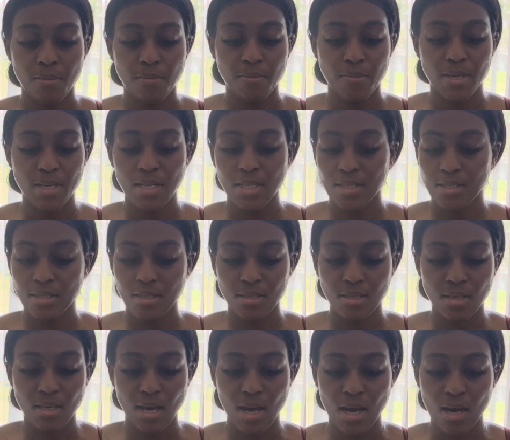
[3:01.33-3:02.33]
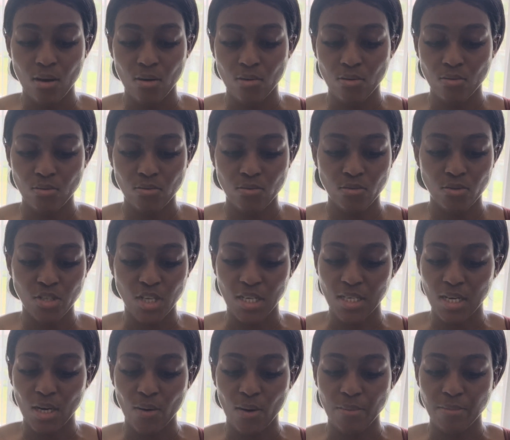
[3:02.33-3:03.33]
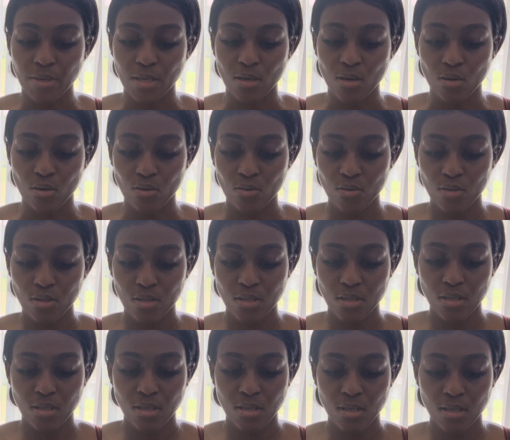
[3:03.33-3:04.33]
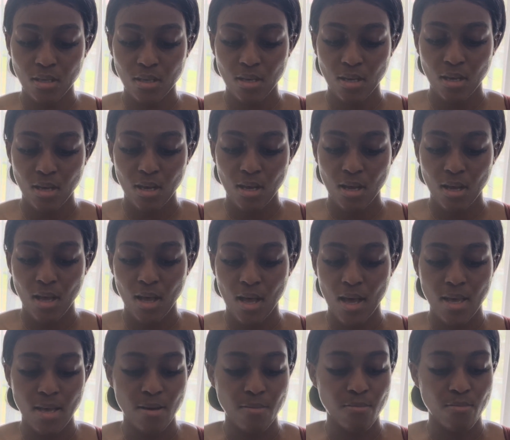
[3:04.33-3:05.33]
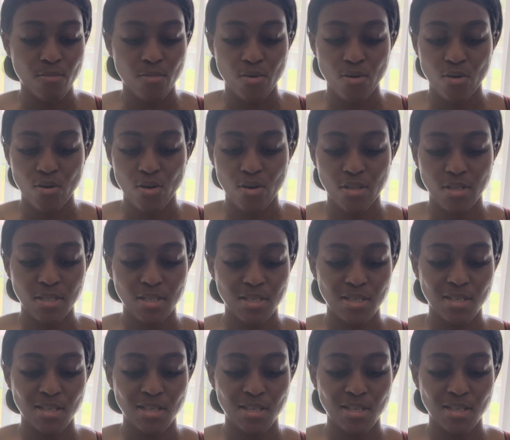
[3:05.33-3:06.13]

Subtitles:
But let's see how ujekawami goes. I am not